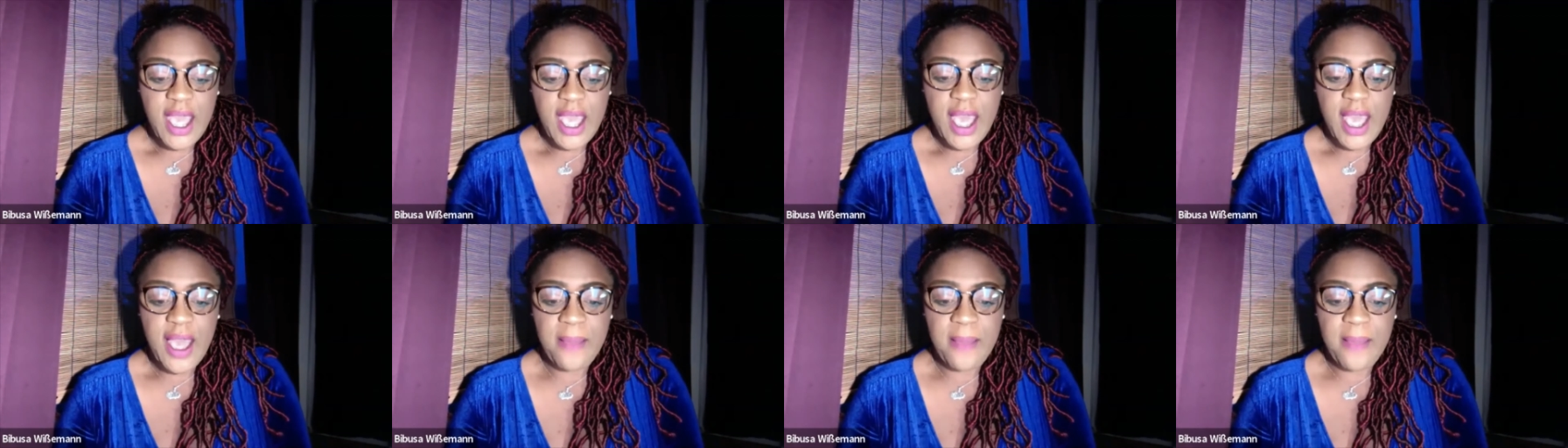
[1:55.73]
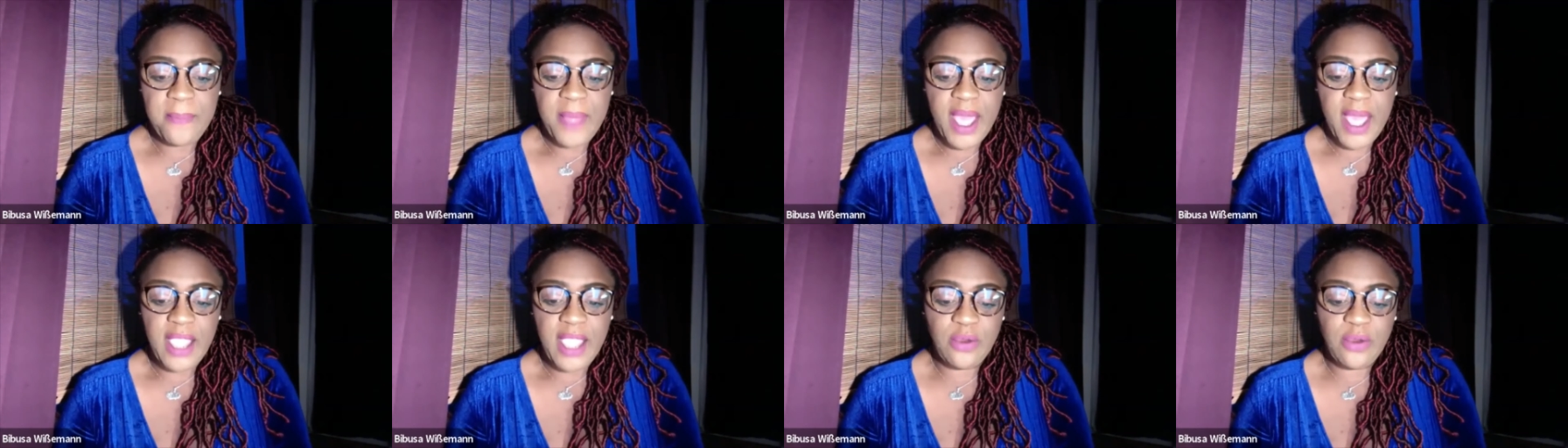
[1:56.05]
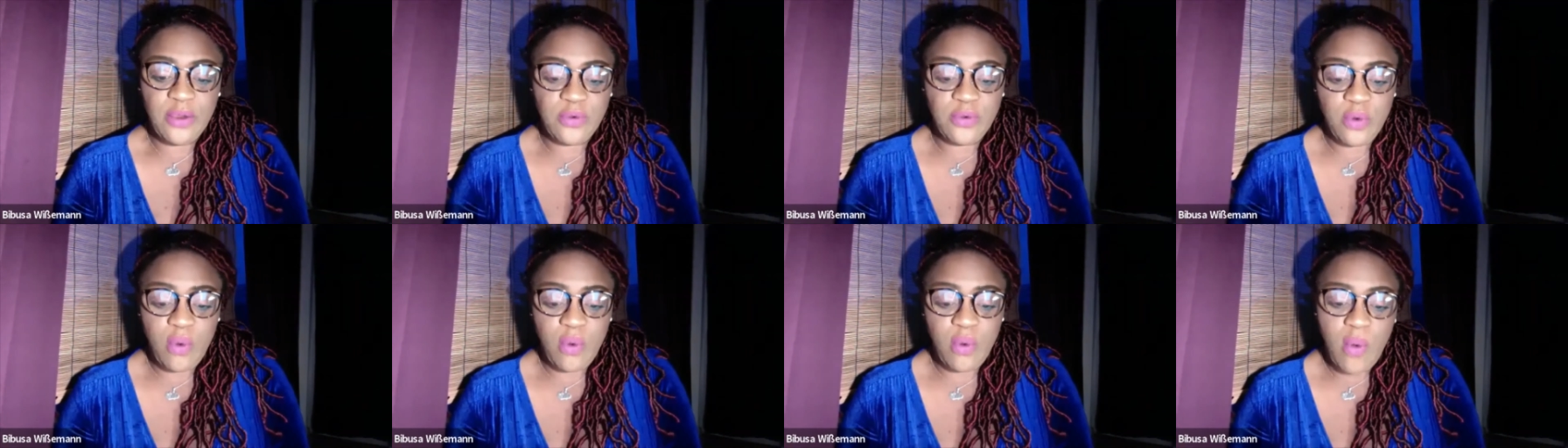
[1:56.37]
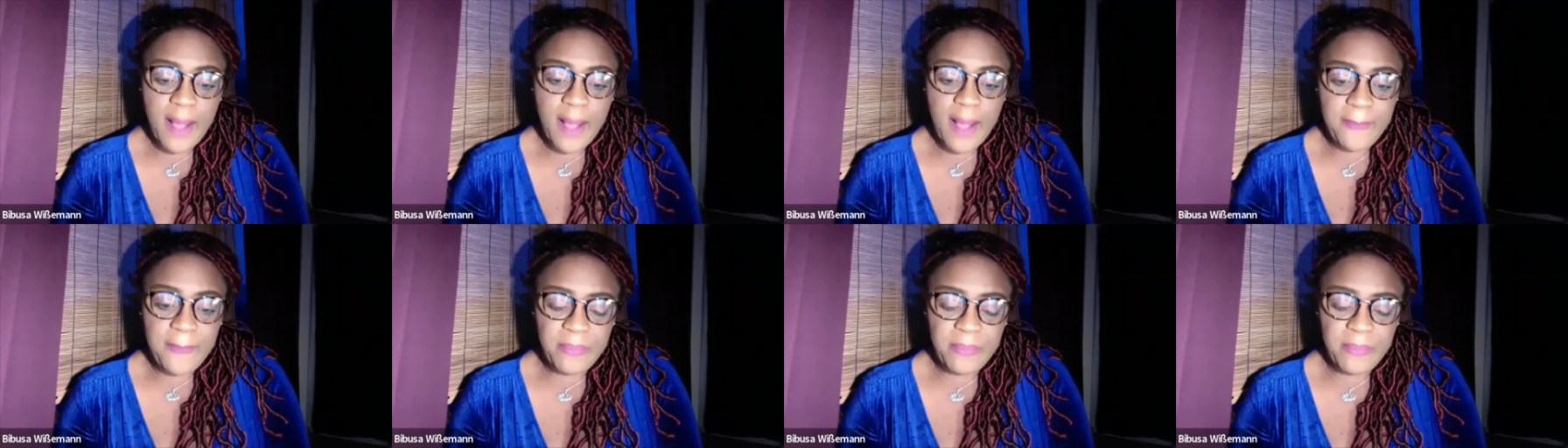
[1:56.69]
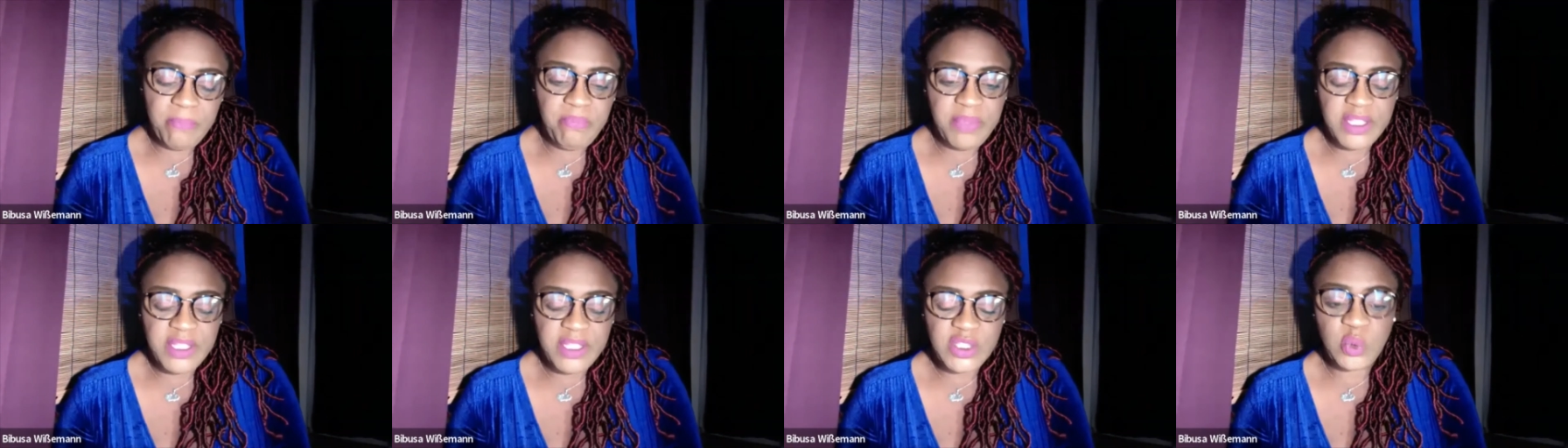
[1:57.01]
I grew up
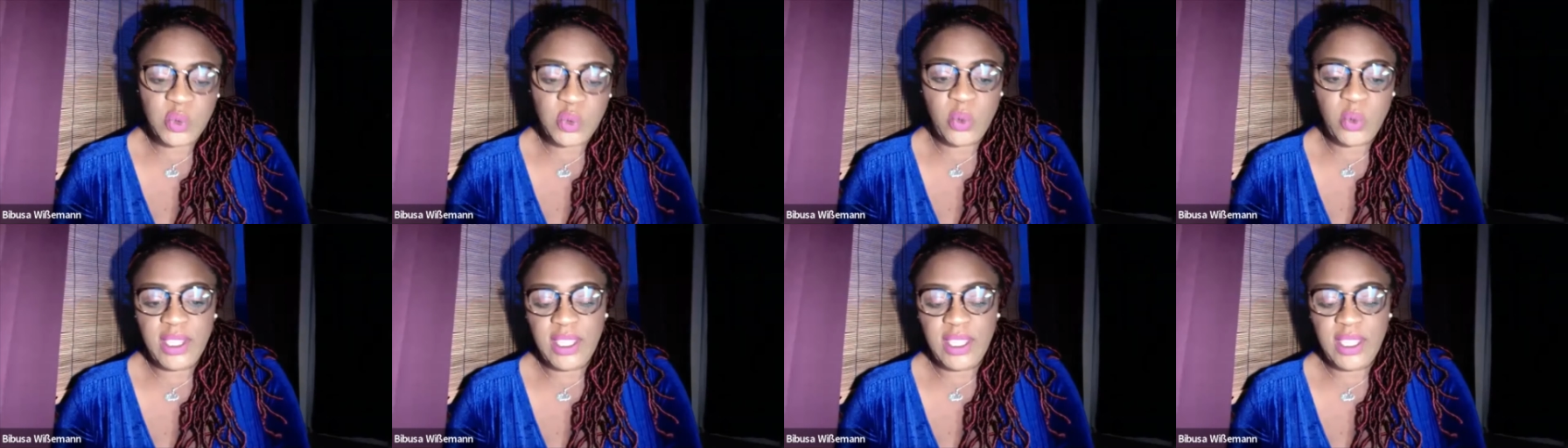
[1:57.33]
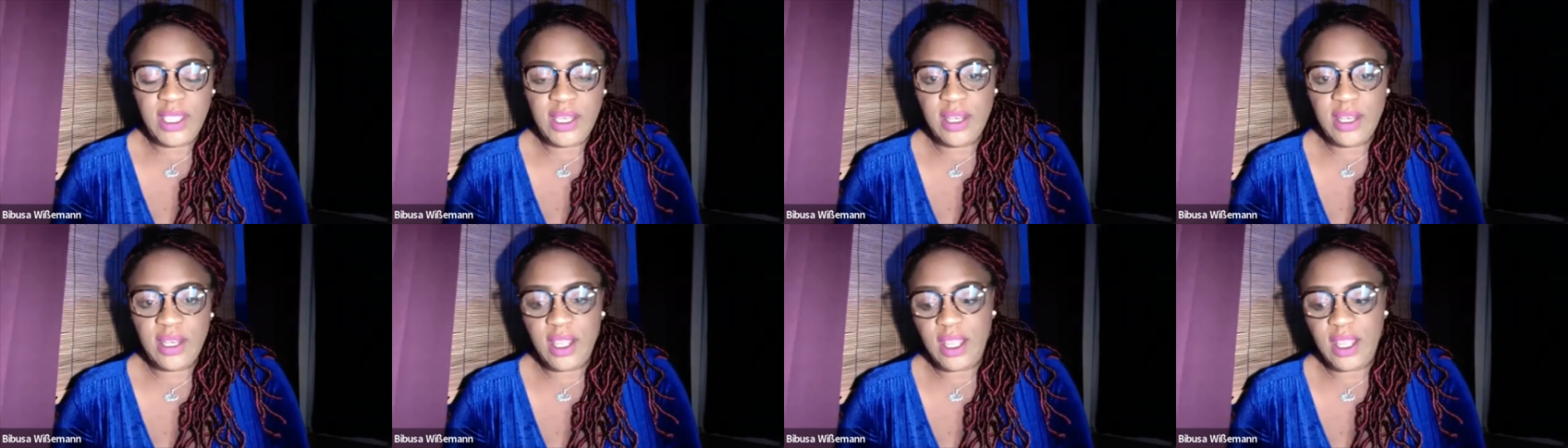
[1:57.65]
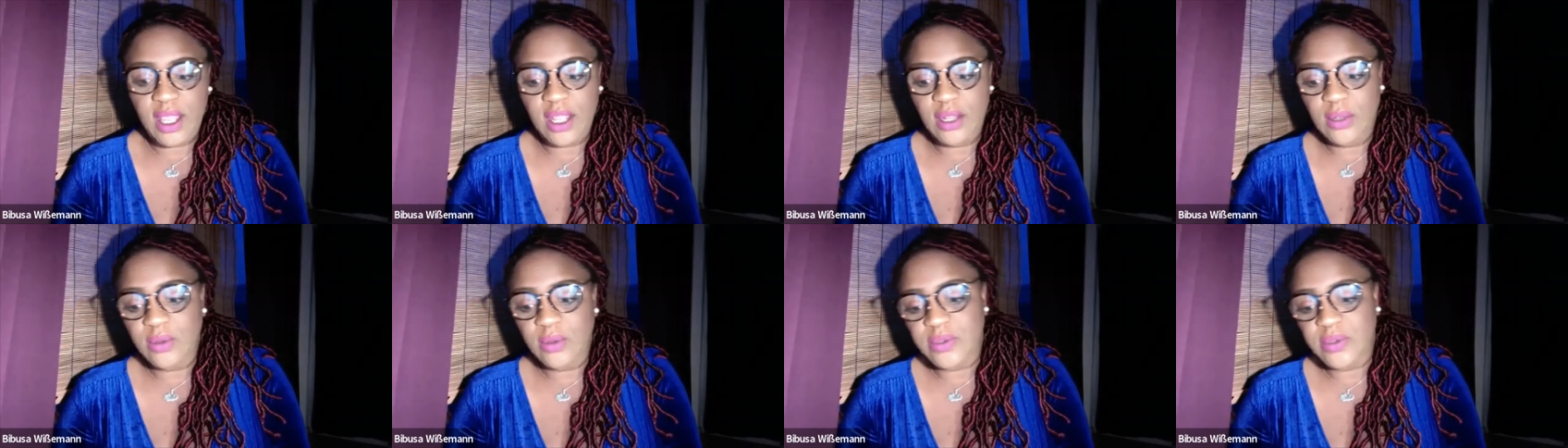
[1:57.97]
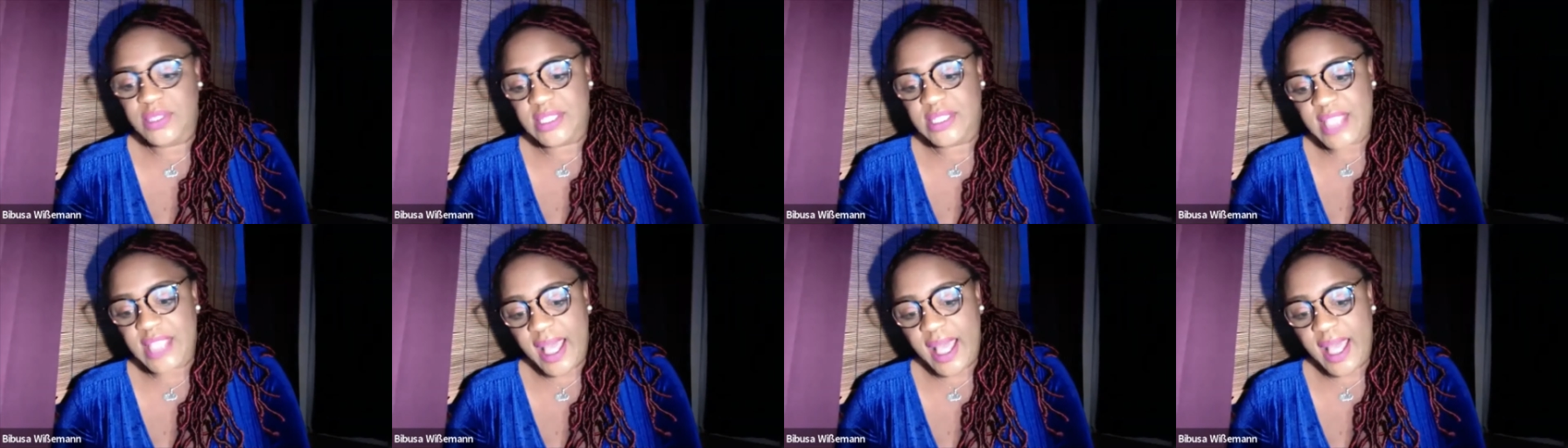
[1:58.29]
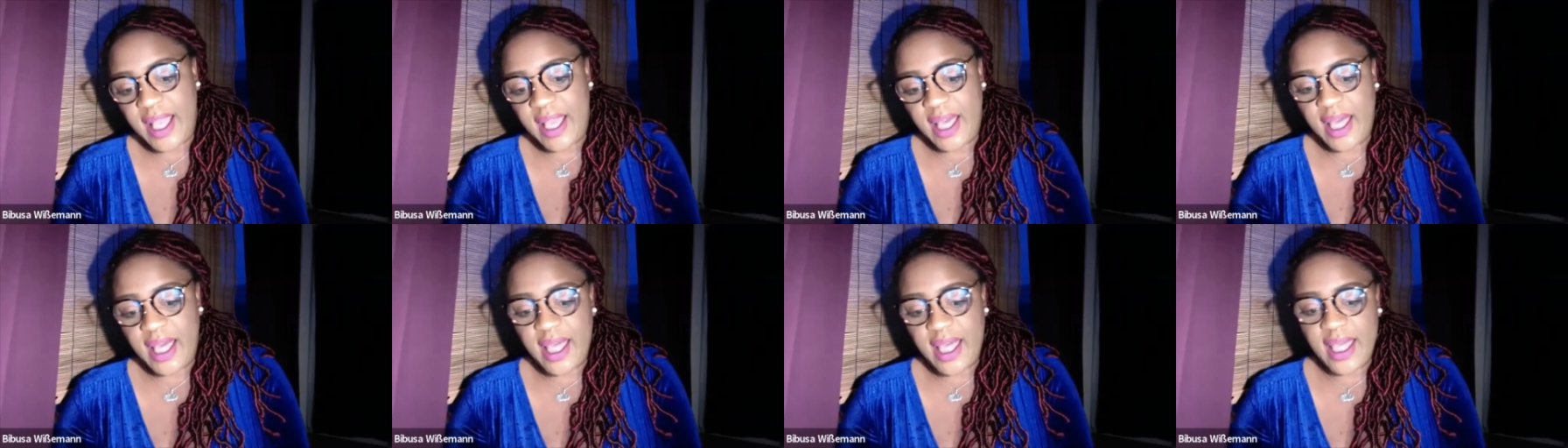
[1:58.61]
between
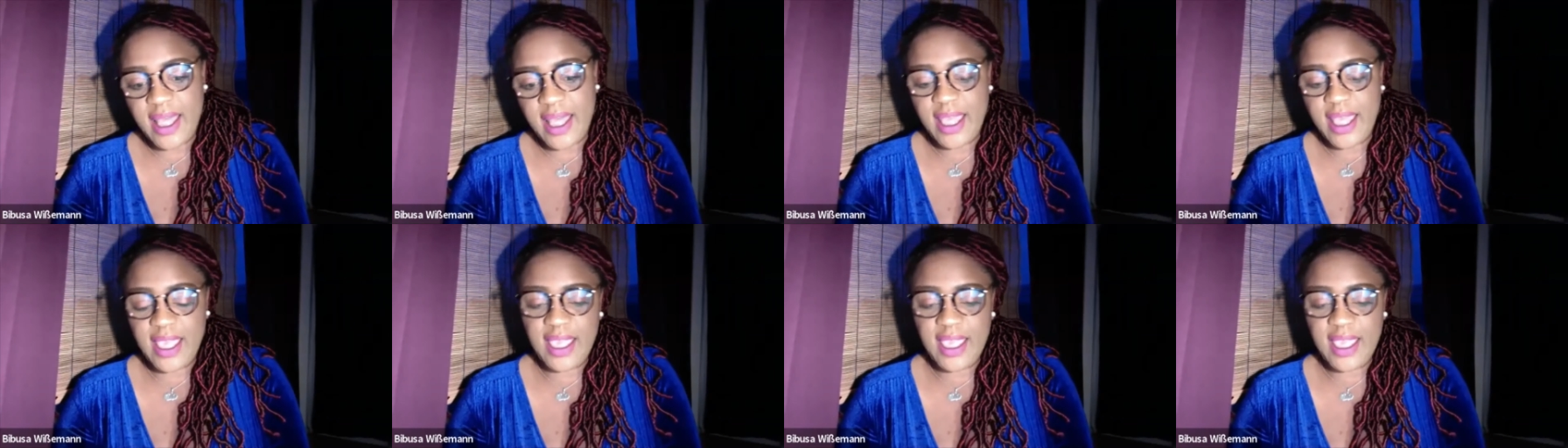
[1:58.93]
Lusaka